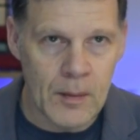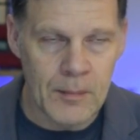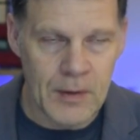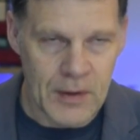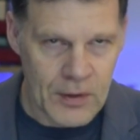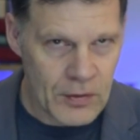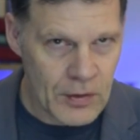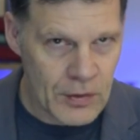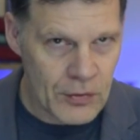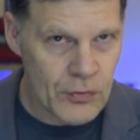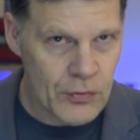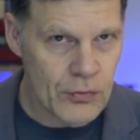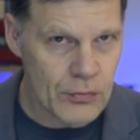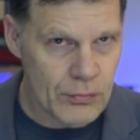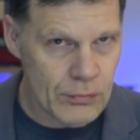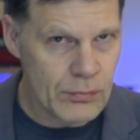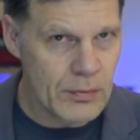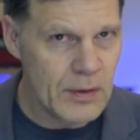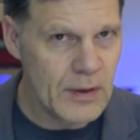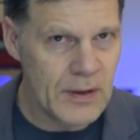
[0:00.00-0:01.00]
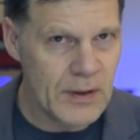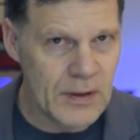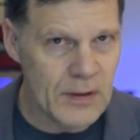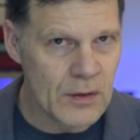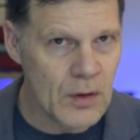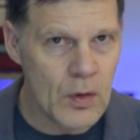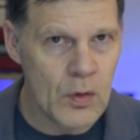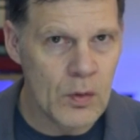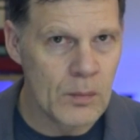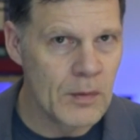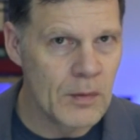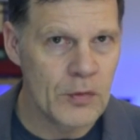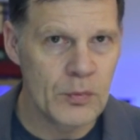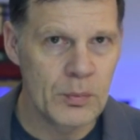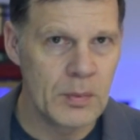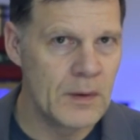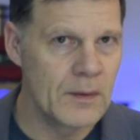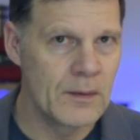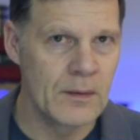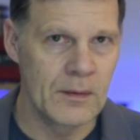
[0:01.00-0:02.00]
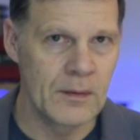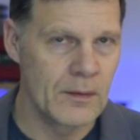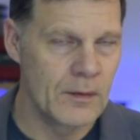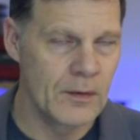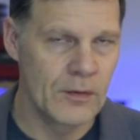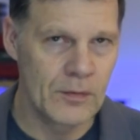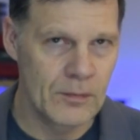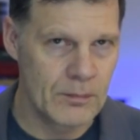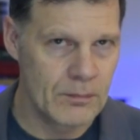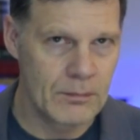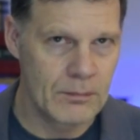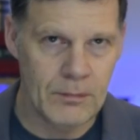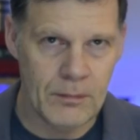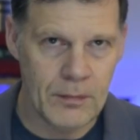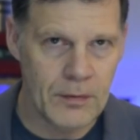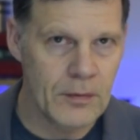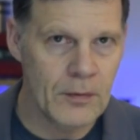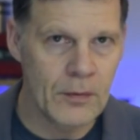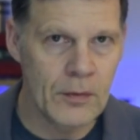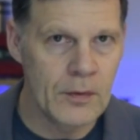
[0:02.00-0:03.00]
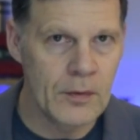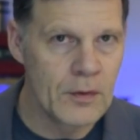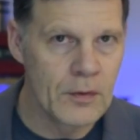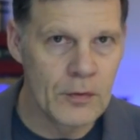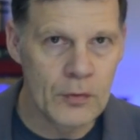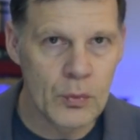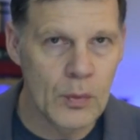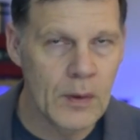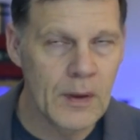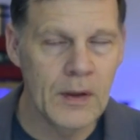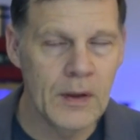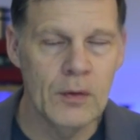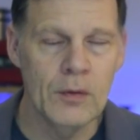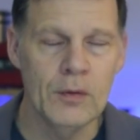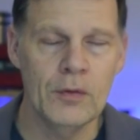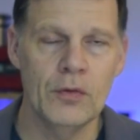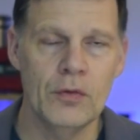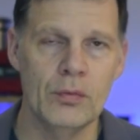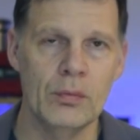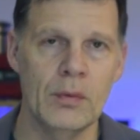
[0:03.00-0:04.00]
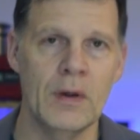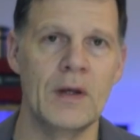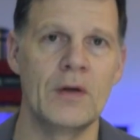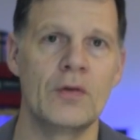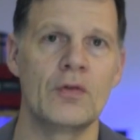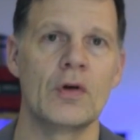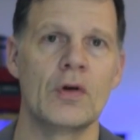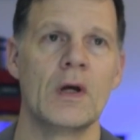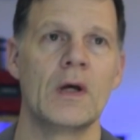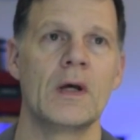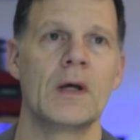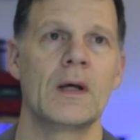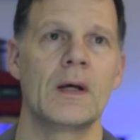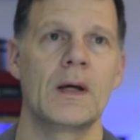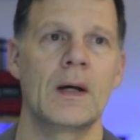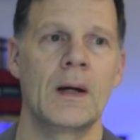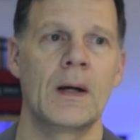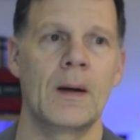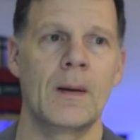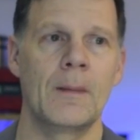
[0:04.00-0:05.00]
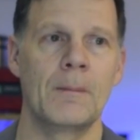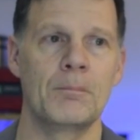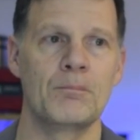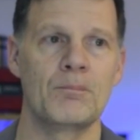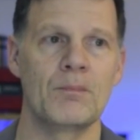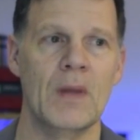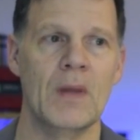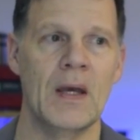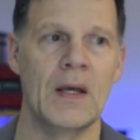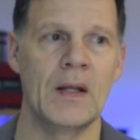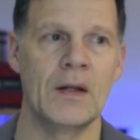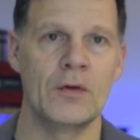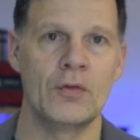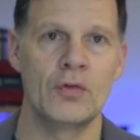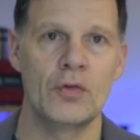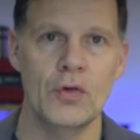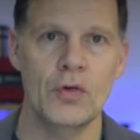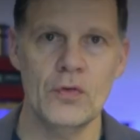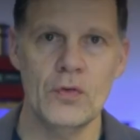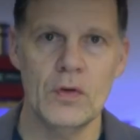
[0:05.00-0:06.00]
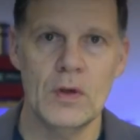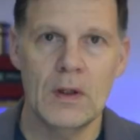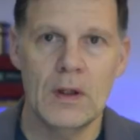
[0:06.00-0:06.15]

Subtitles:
I mean, it's really low. It must be in the 30 or 20 hertz range, and it just